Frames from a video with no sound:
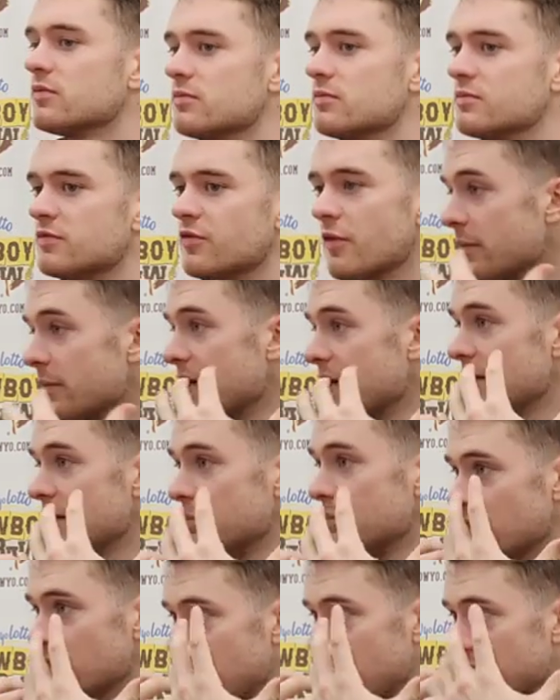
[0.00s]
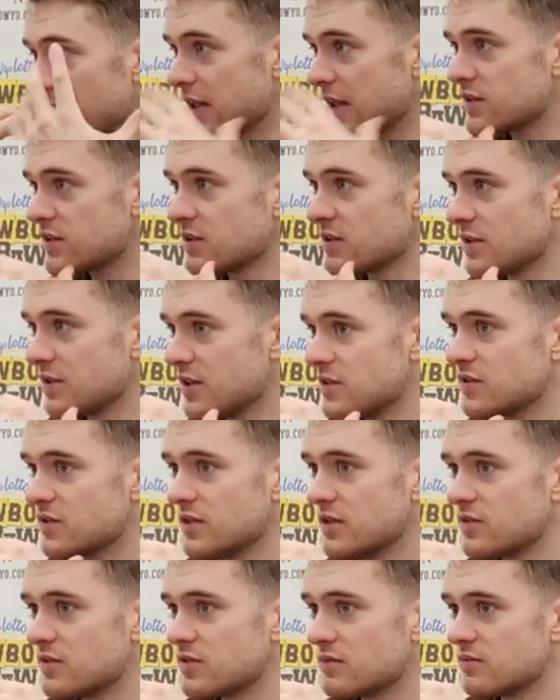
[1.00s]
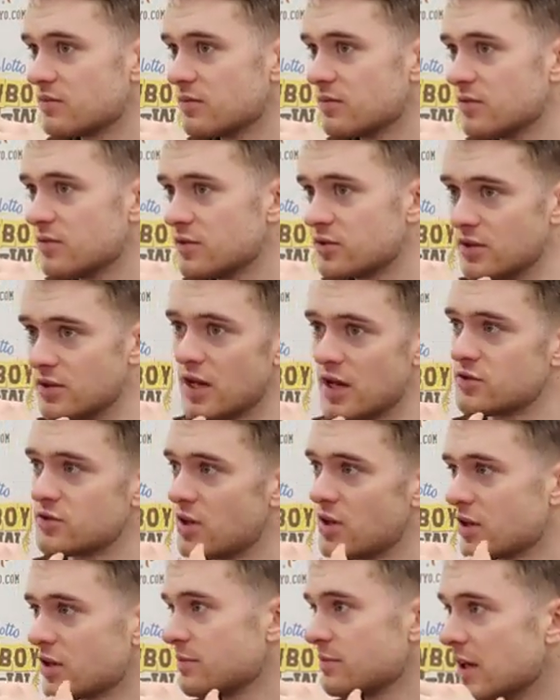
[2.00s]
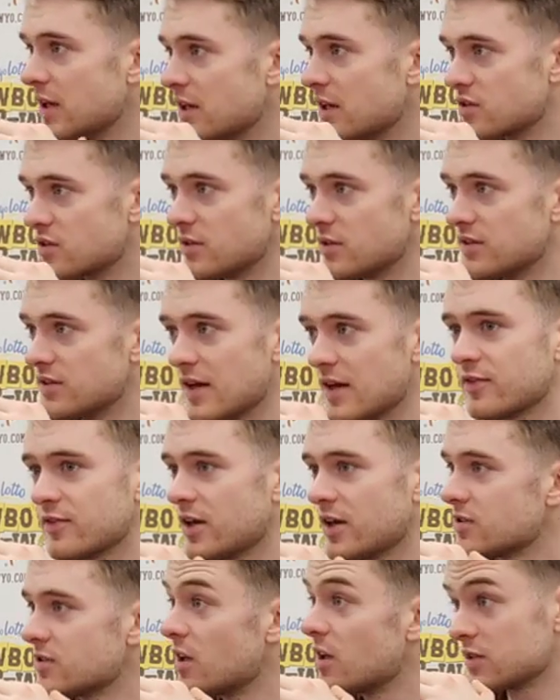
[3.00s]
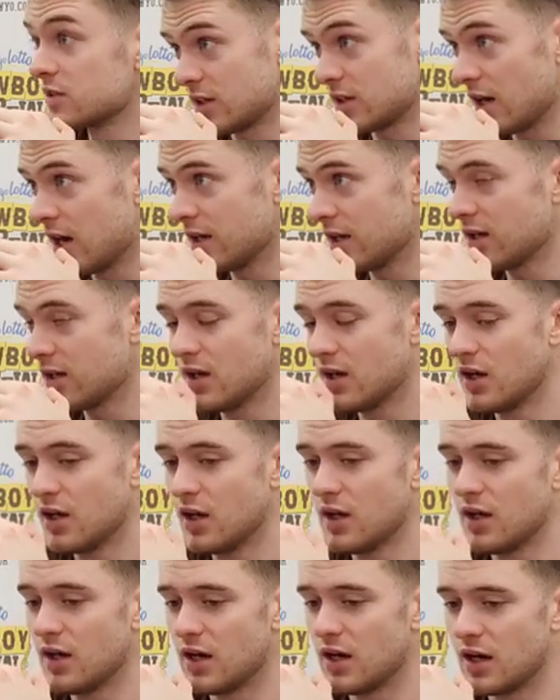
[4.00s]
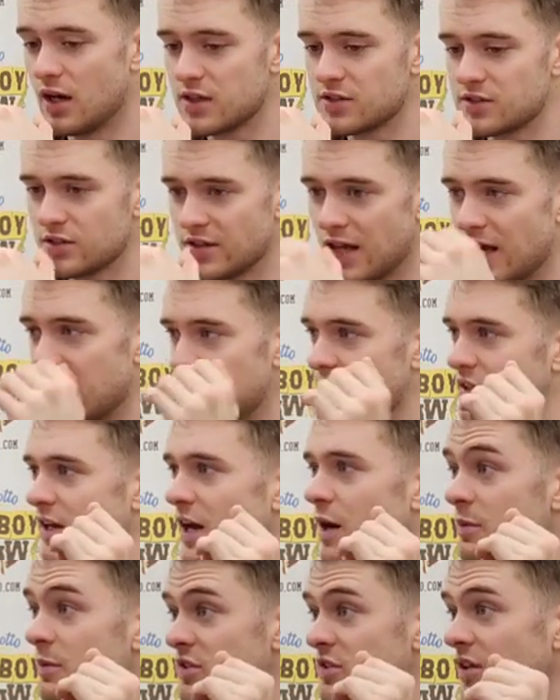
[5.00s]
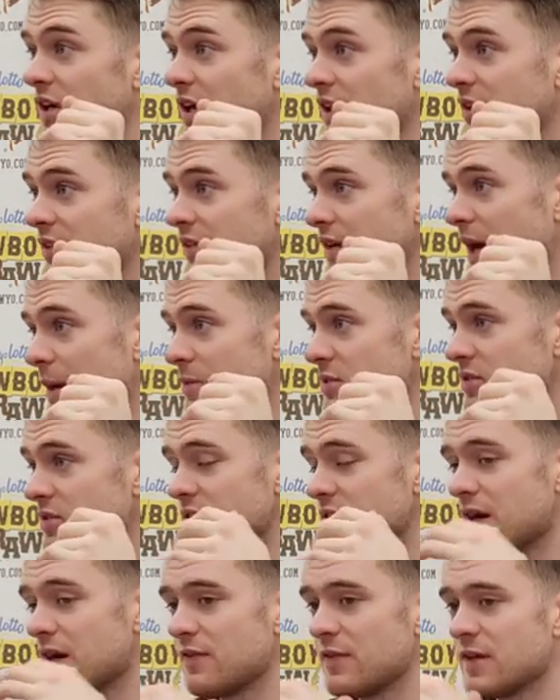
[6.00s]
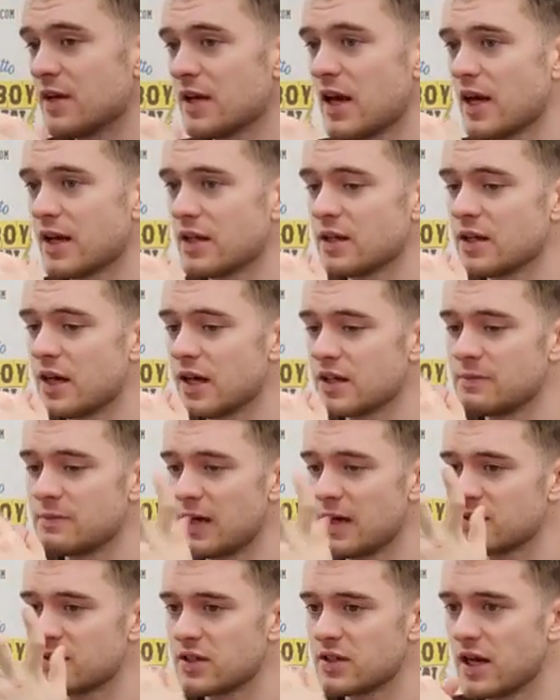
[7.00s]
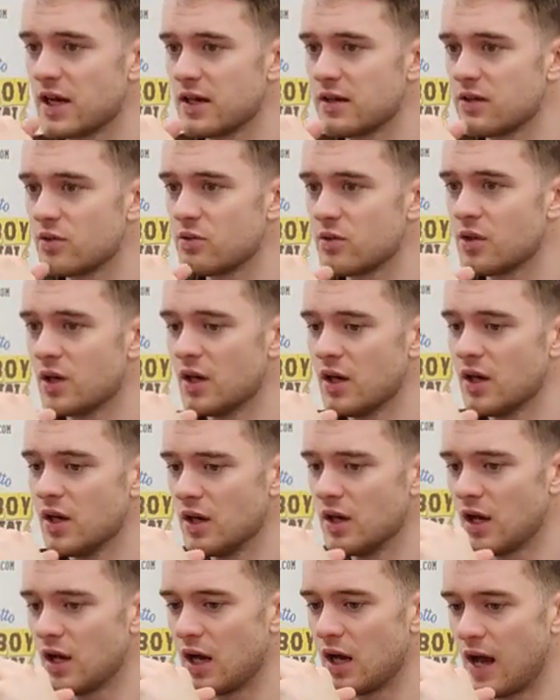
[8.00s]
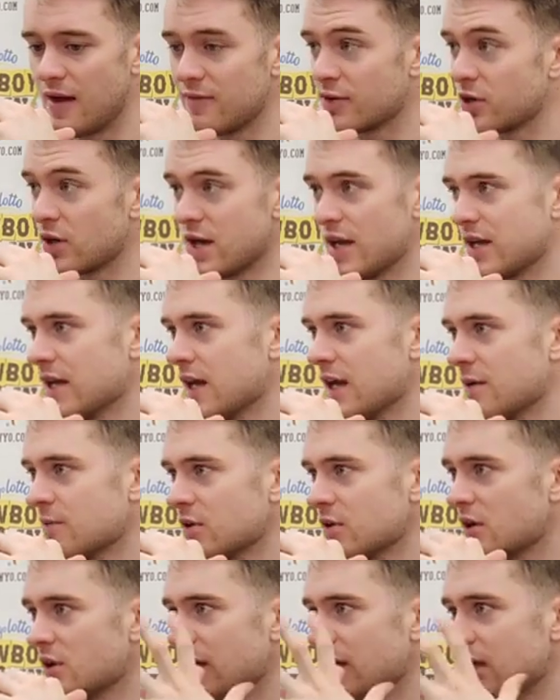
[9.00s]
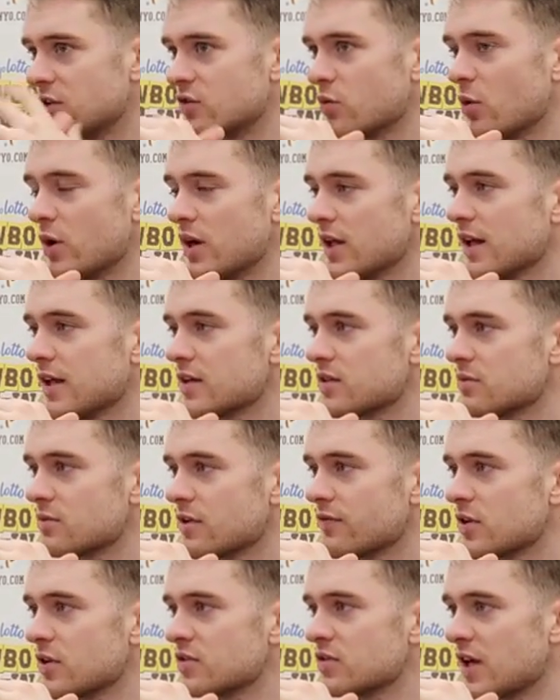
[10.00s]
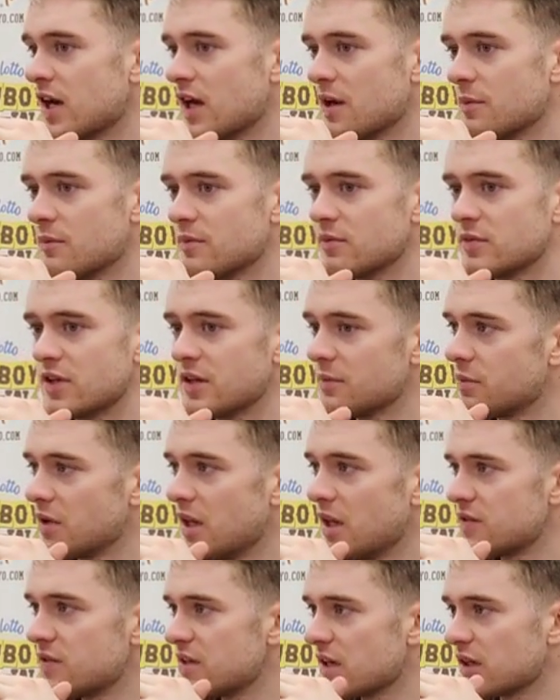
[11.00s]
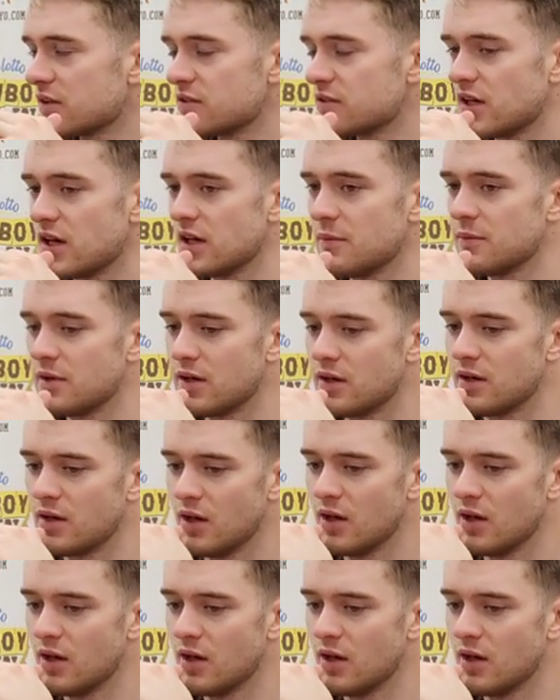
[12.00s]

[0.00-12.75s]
for me playing against him, he's not as strong as me, so he's definitely not as strong as Scotty. So yeah, he's going to help us a ton. Absolutely. I expect Scotty to have a great game. He had 20 against him the first time, didn't play him the second time, and